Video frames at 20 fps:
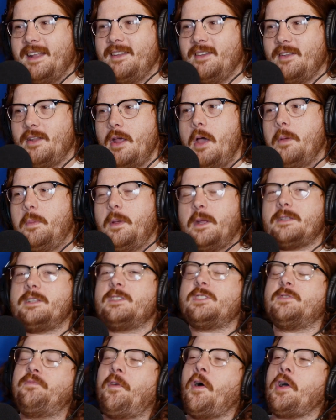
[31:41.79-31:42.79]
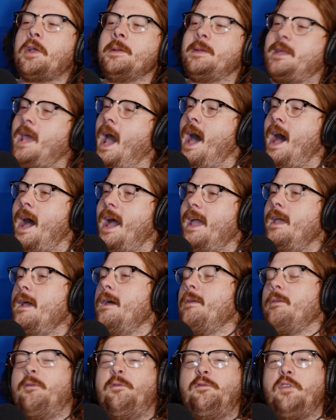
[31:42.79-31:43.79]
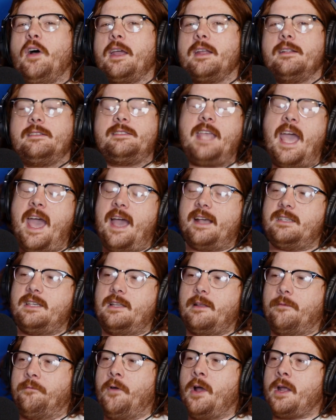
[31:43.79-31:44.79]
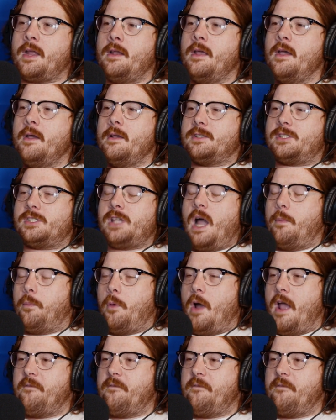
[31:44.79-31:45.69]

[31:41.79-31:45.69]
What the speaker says: dude. Be like, this fucking guy, the fucking taxi, the fucking subway,